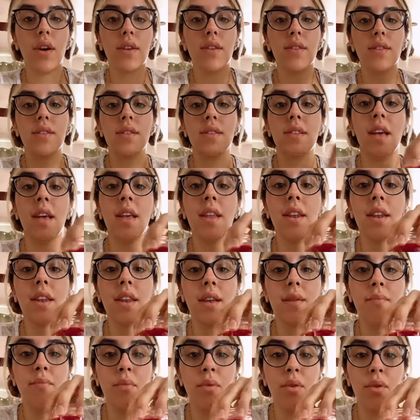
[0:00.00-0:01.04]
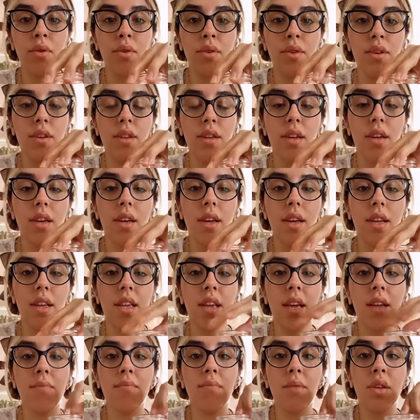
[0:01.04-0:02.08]
San Ramon
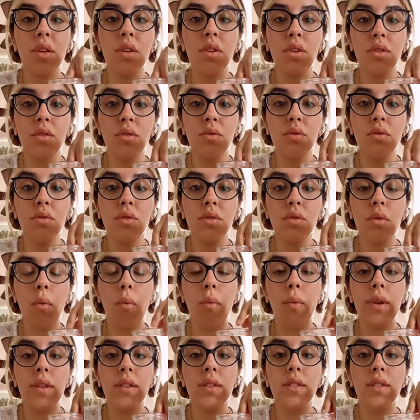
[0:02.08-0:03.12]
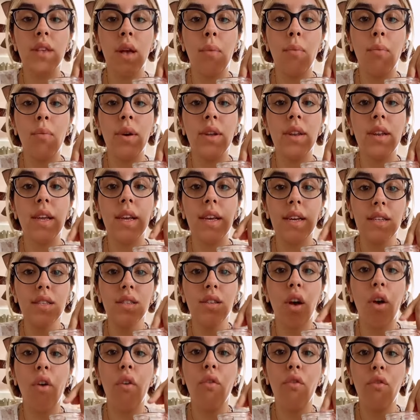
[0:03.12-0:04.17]
can be used when someone
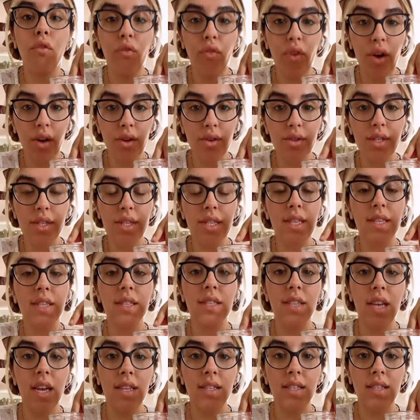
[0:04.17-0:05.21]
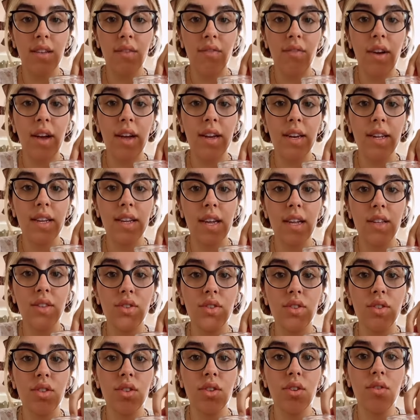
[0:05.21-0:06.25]
is falsely testifying
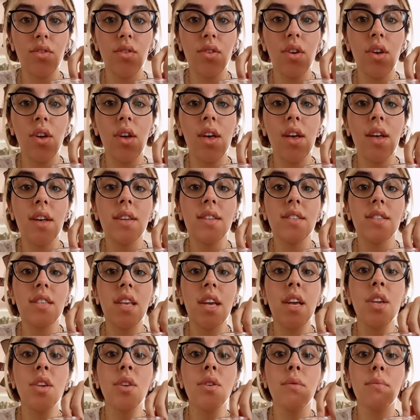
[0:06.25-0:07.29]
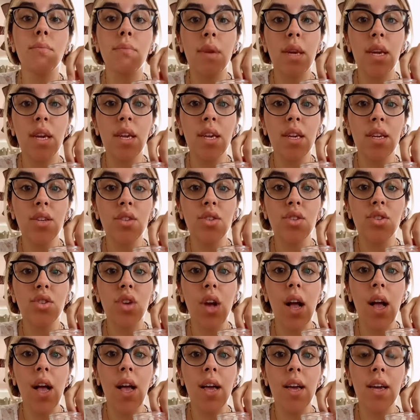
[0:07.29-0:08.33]
against you. Say you're being
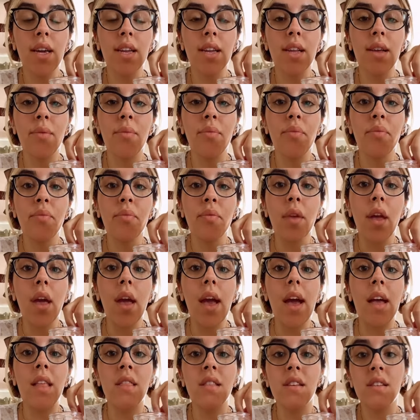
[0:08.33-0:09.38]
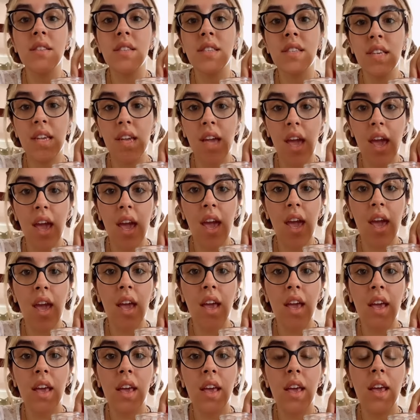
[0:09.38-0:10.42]
tried and the
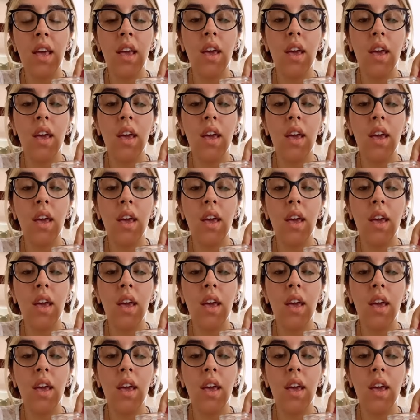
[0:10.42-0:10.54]
DA